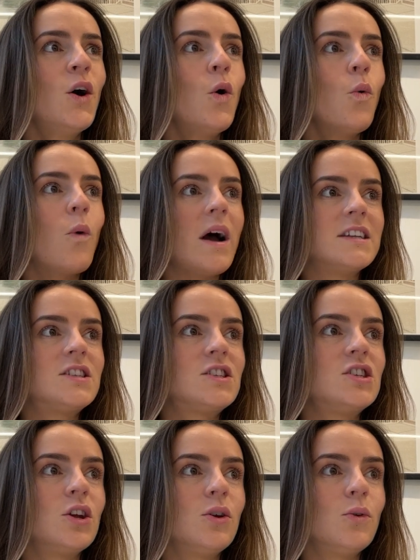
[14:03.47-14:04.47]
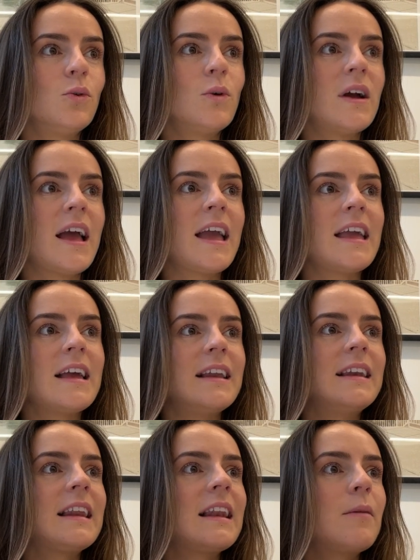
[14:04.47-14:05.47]
Went to a
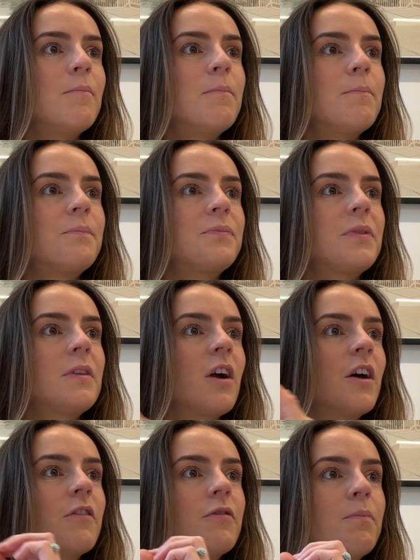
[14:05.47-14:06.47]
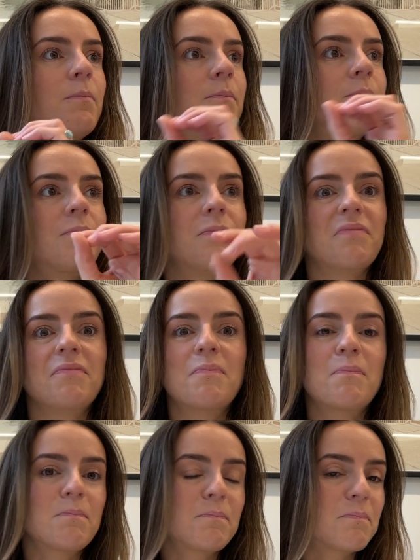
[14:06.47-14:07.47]
little kind of,
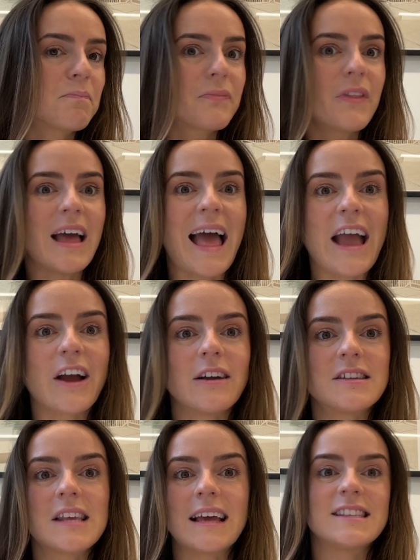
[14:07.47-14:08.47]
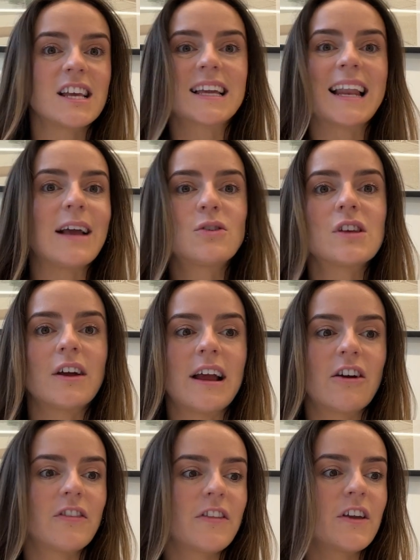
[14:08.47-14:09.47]
it's like an outside
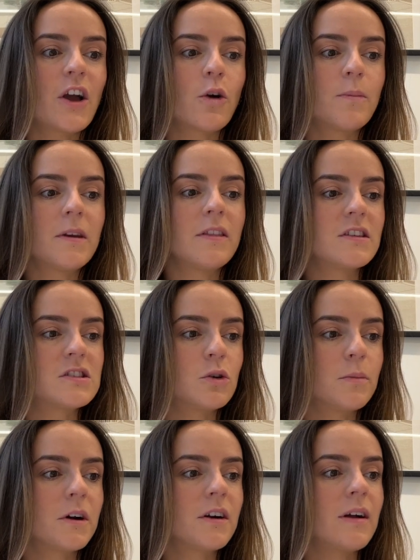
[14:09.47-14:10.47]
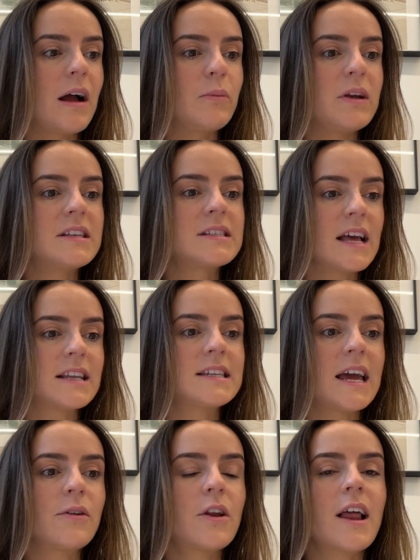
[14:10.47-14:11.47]
area that they open in the summer, and we sat
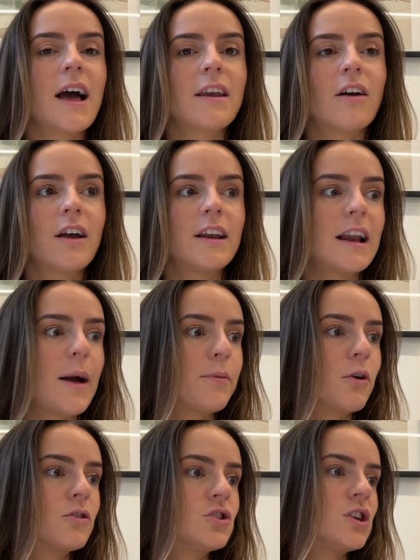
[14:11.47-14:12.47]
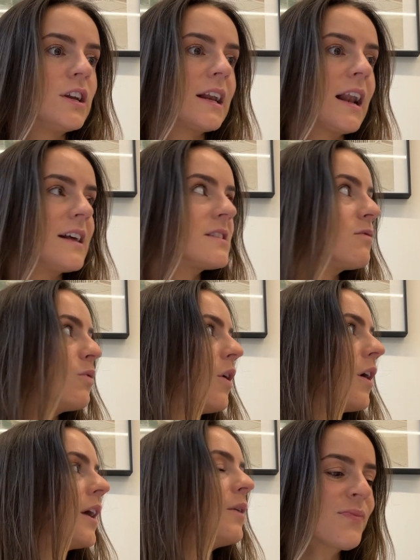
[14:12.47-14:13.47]
down and I had an aperol, she had a glass of
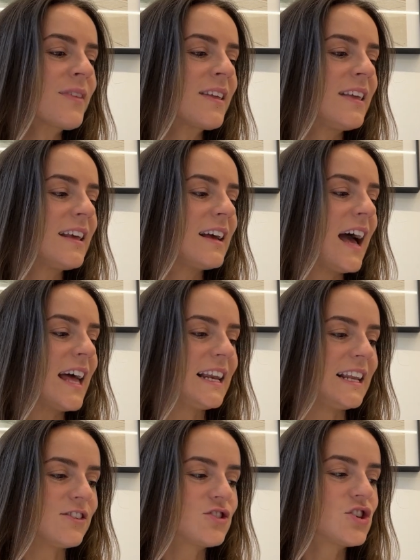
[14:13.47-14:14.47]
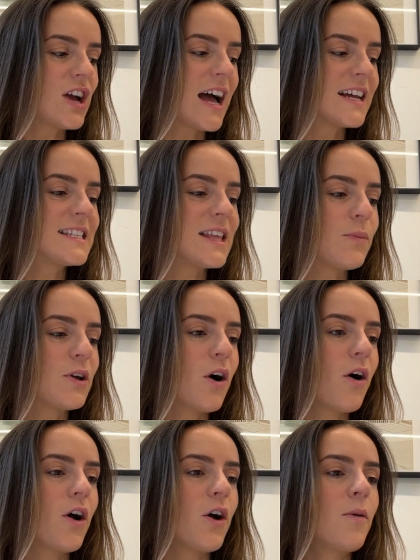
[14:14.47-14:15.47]
wine, had a little chat, then we got
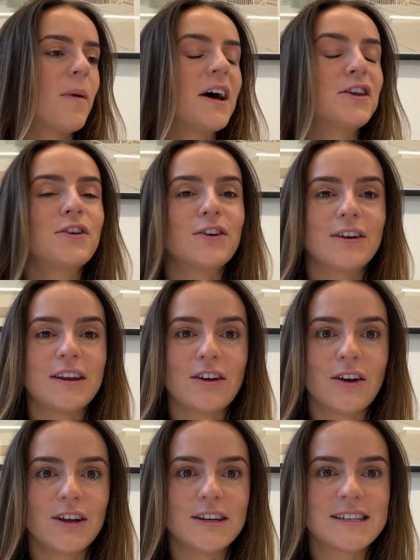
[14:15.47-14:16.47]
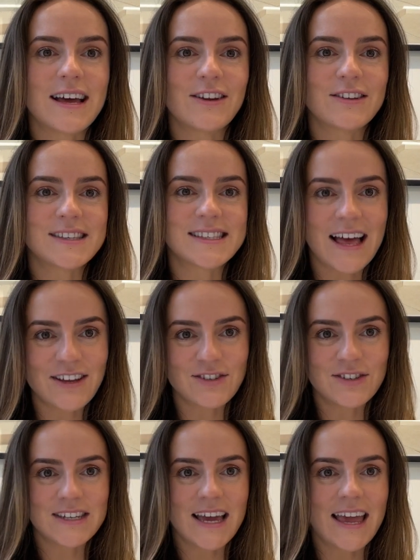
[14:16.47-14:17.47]
home, had an early night, and on
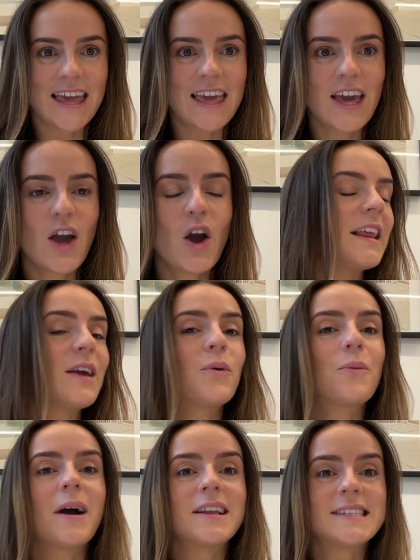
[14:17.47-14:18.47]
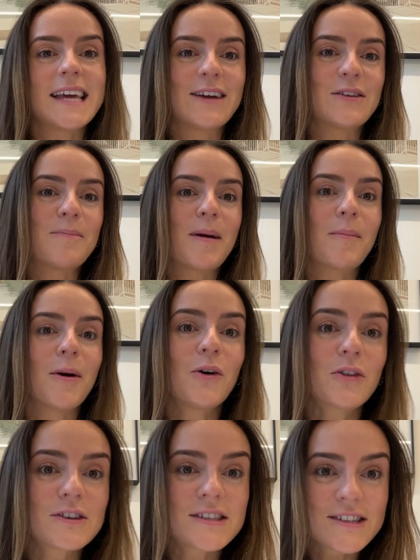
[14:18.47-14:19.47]
Saturday we went out and met my
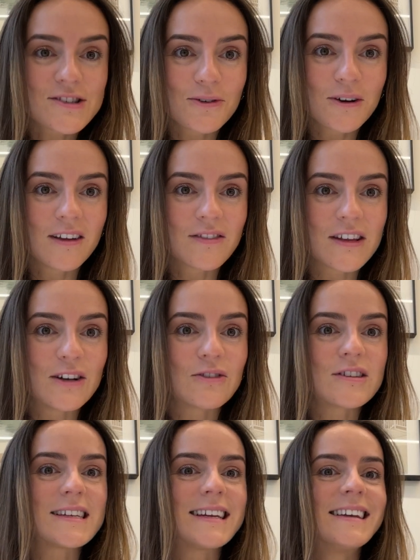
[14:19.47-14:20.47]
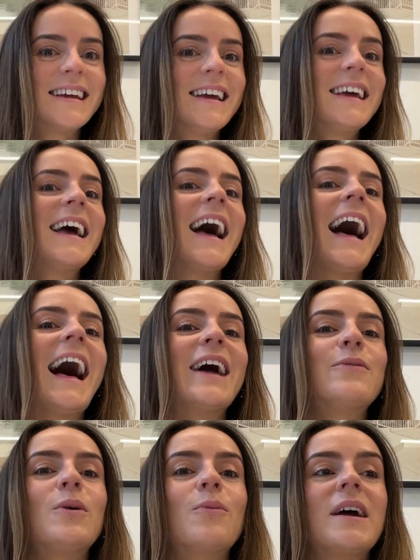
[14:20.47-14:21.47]
other sister who lives in London, and
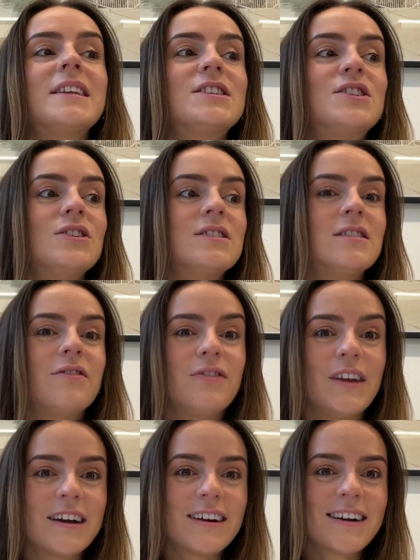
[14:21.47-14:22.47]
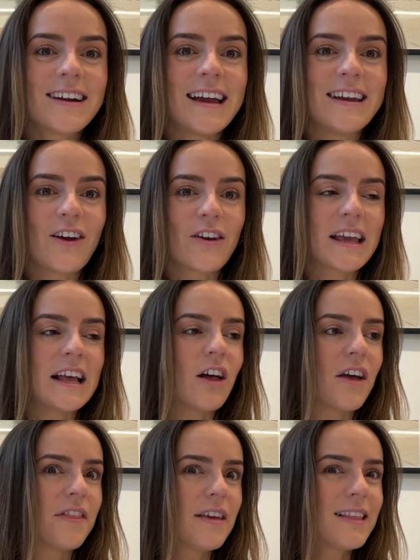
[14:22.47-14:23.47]
we went to Zephyr in Notting Hill. I
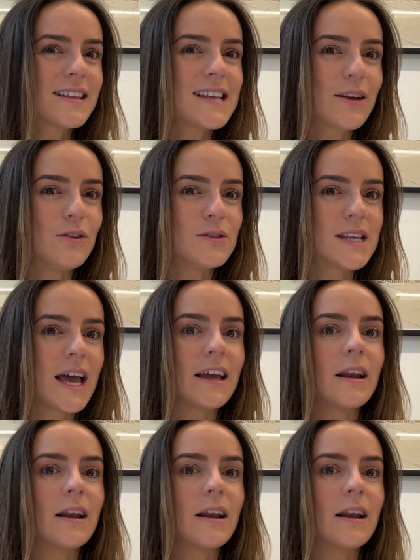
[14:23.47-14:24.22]
think that's how you say it.